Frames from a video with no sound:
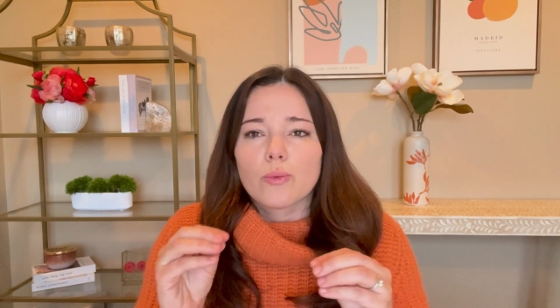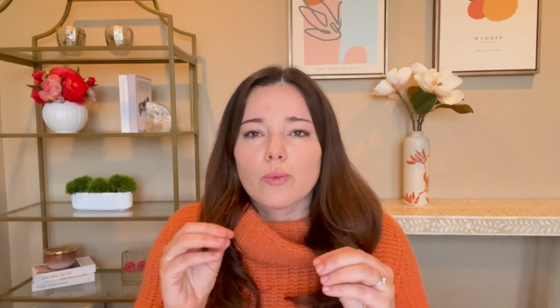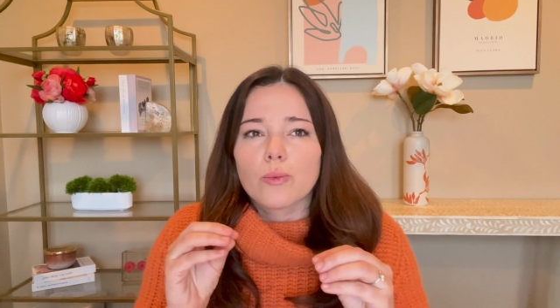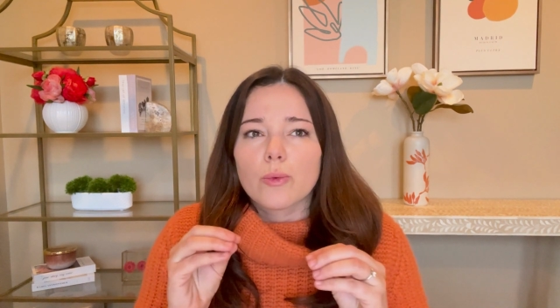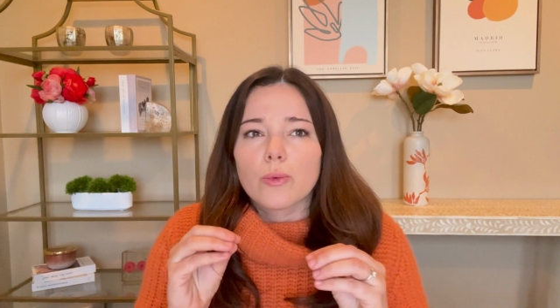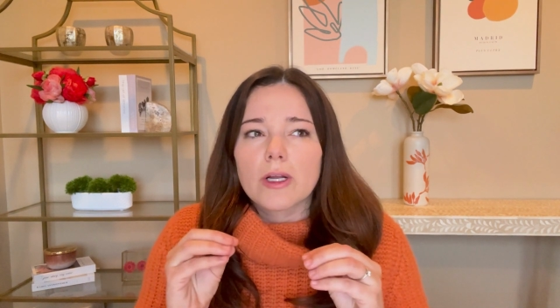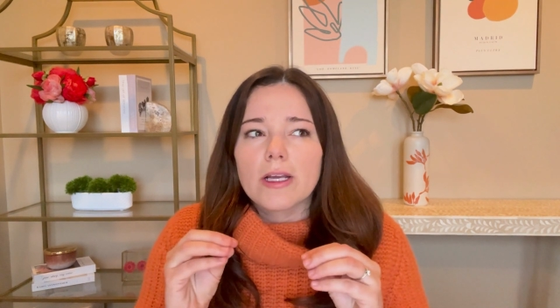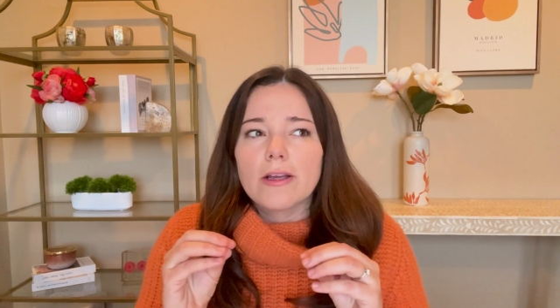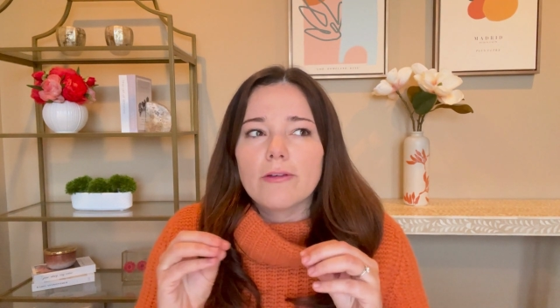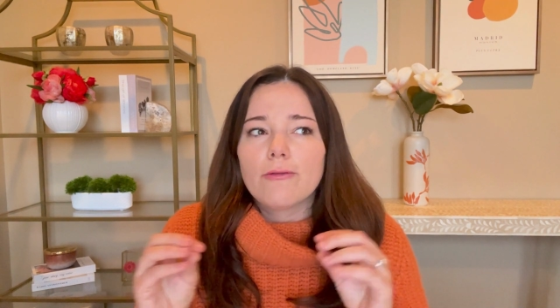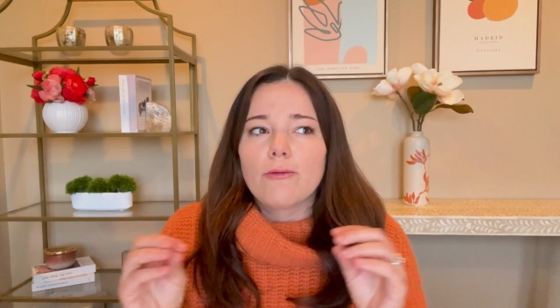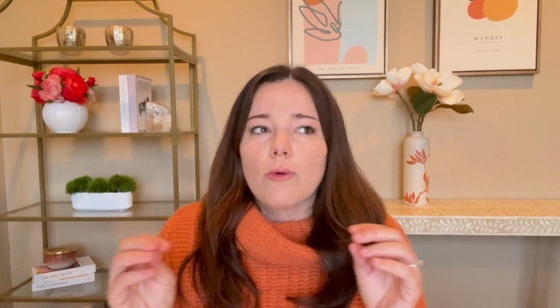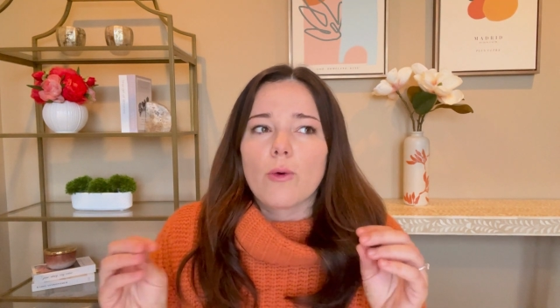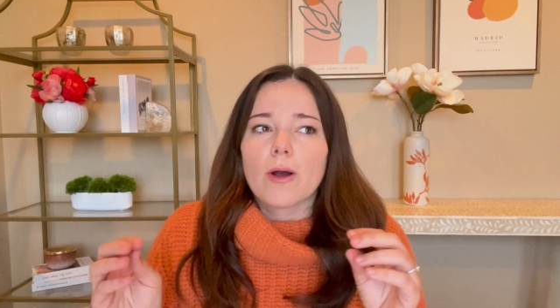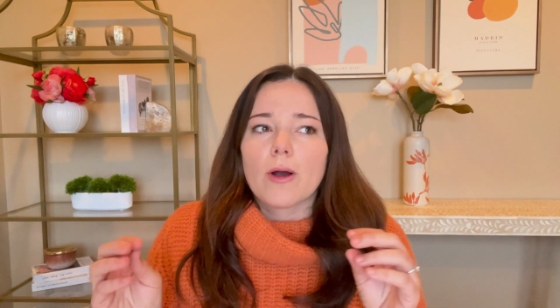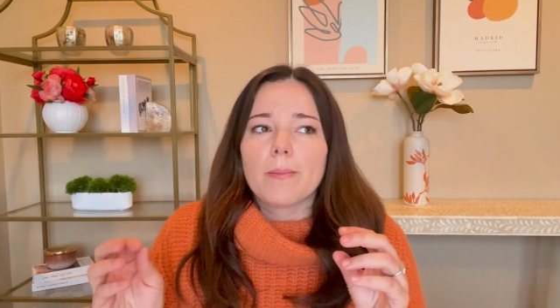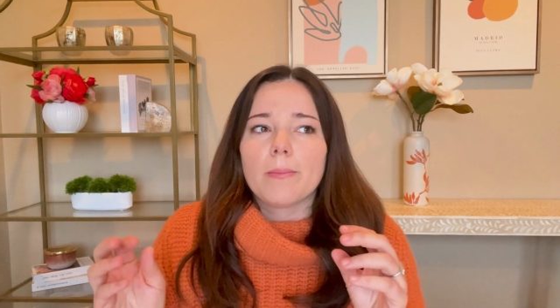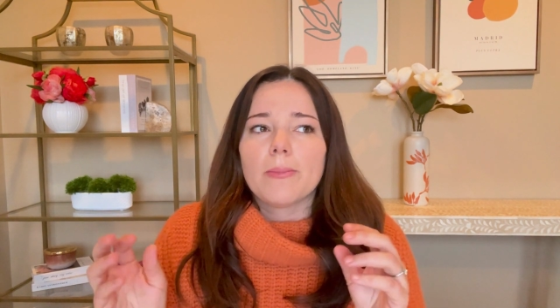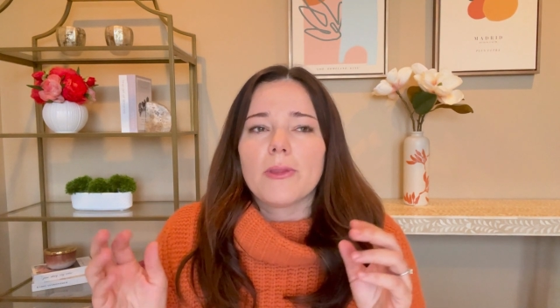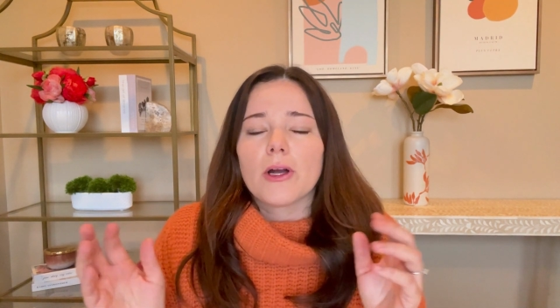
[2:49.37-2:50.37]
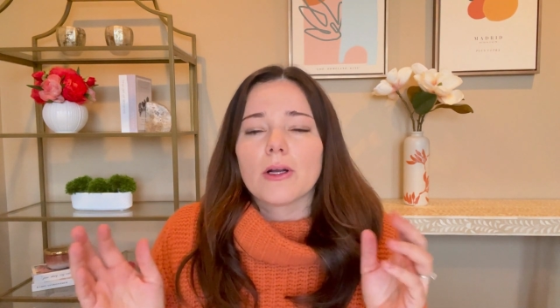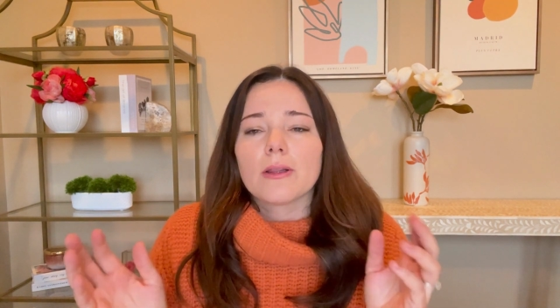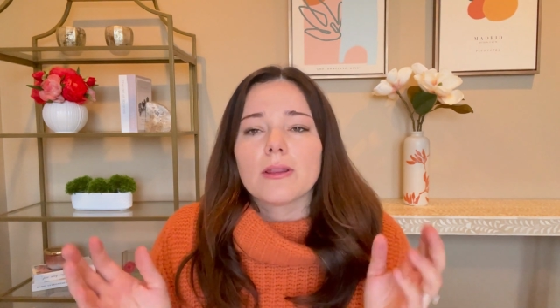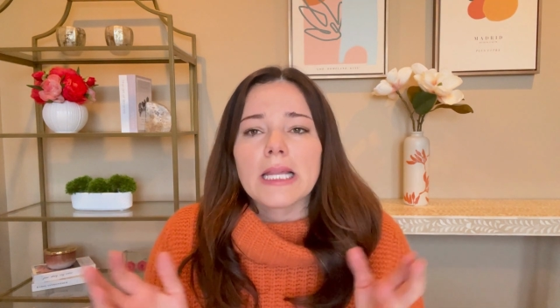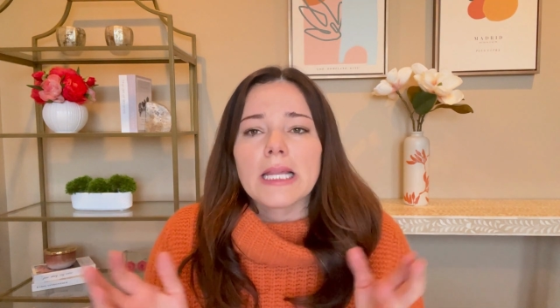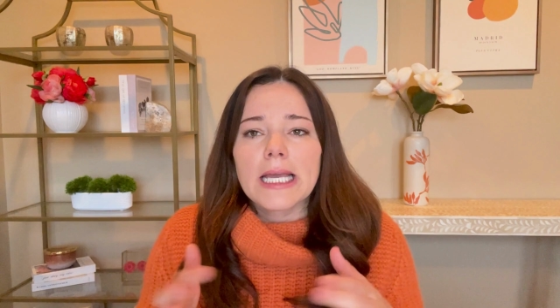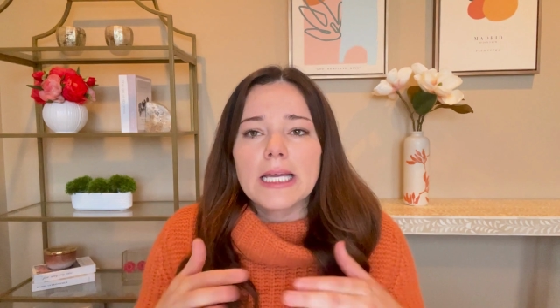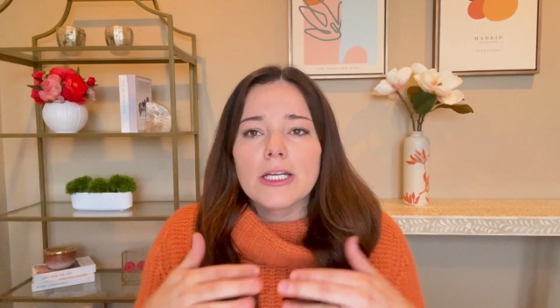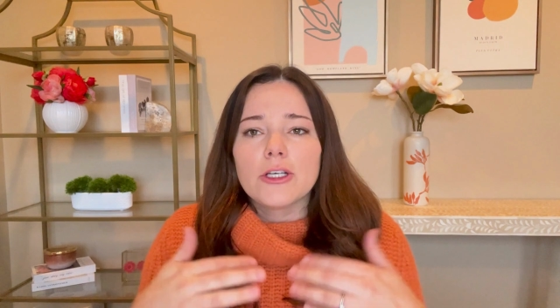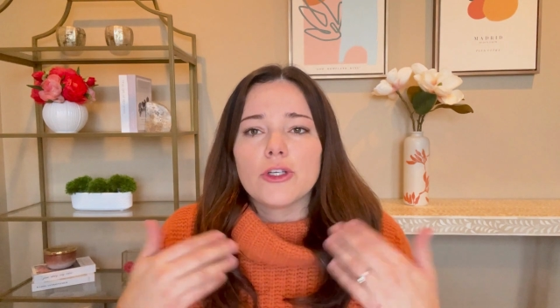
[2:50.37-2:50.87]
reform their
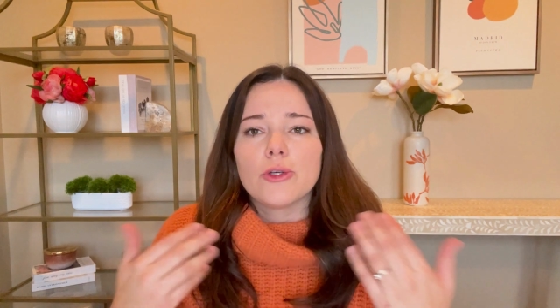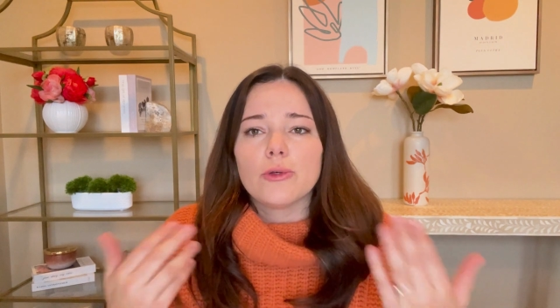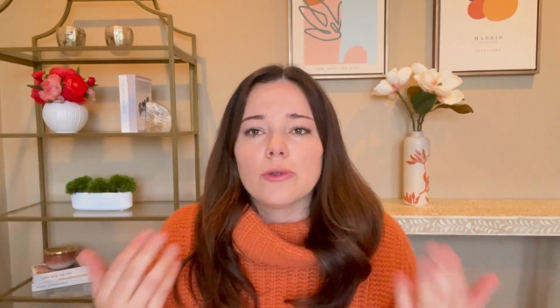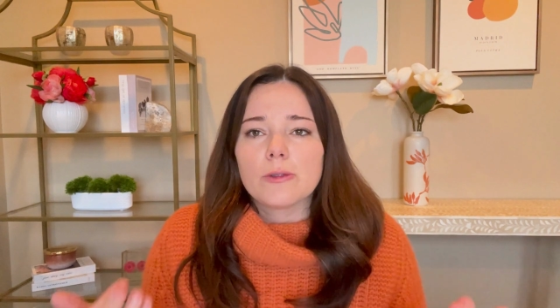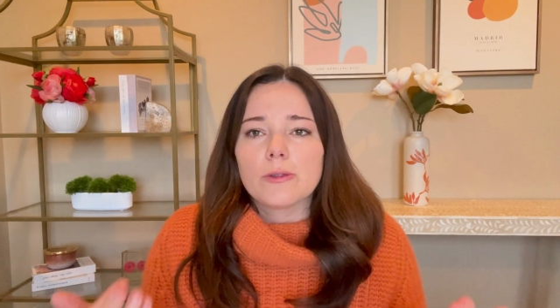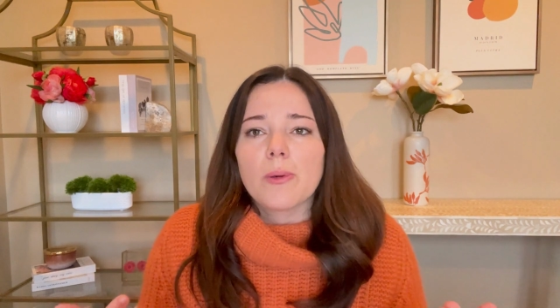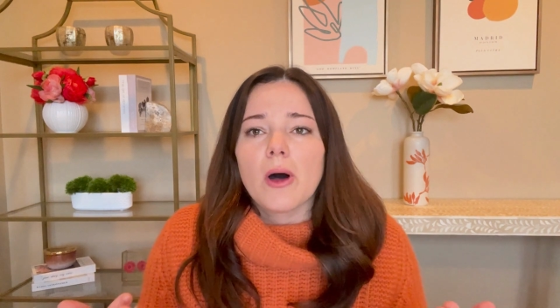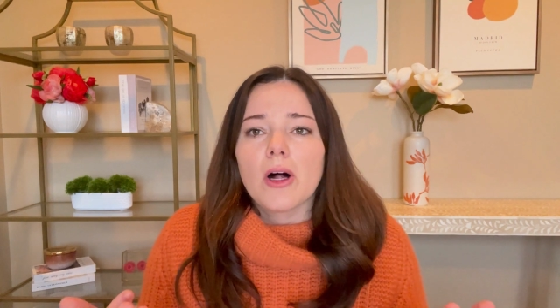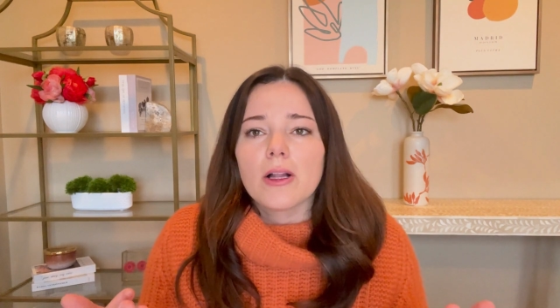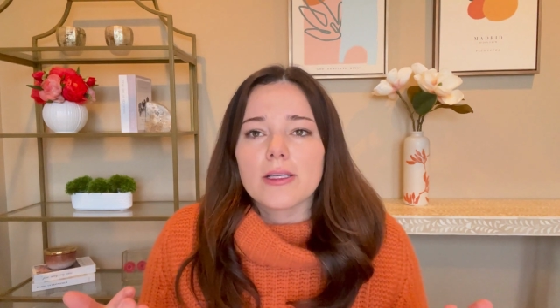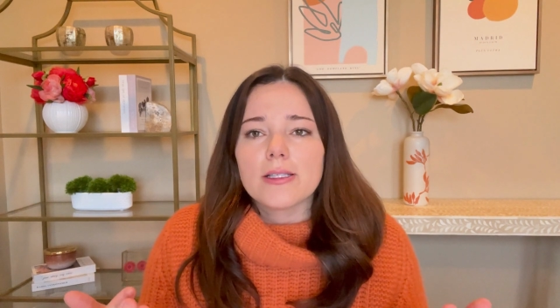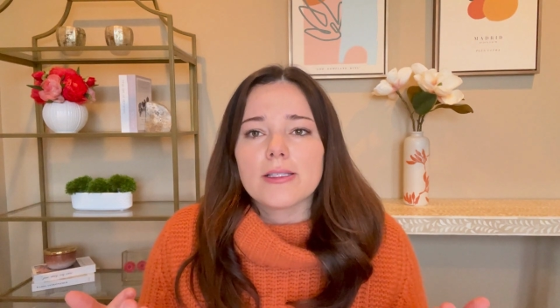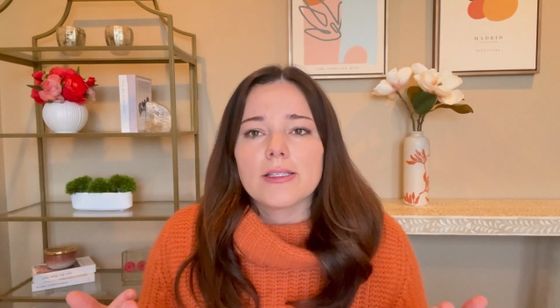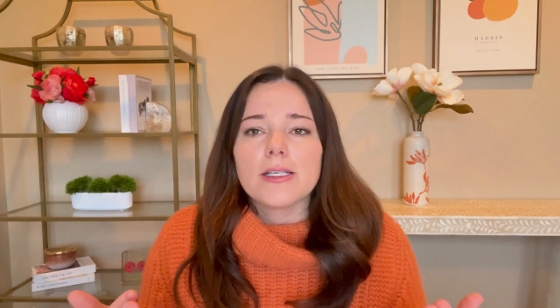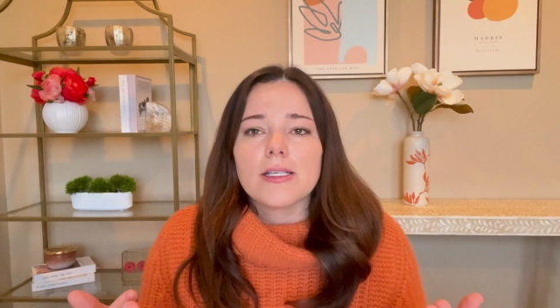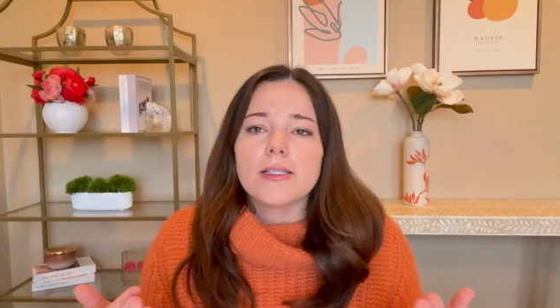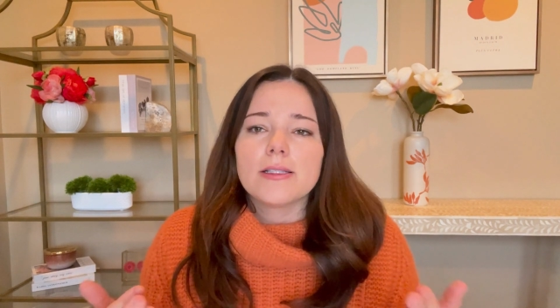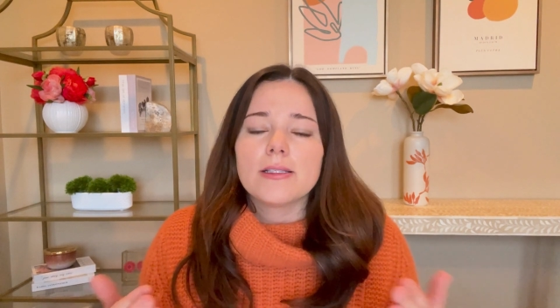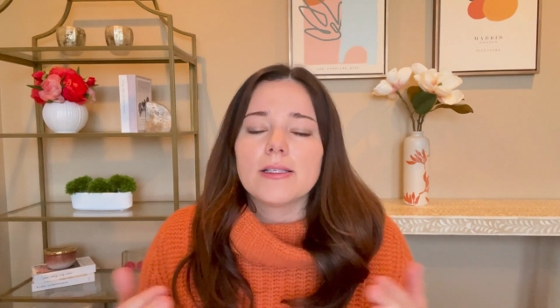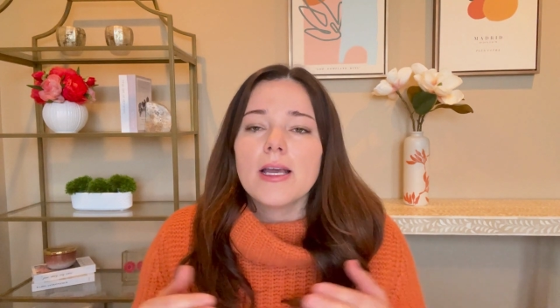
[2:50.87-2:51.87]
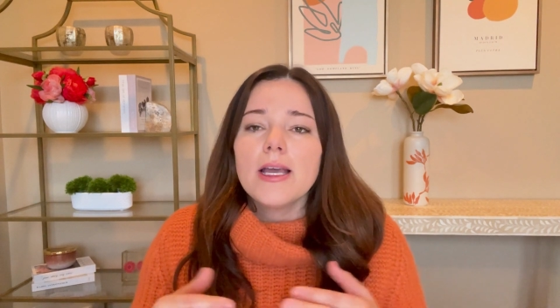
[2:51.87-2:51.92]
land use policies.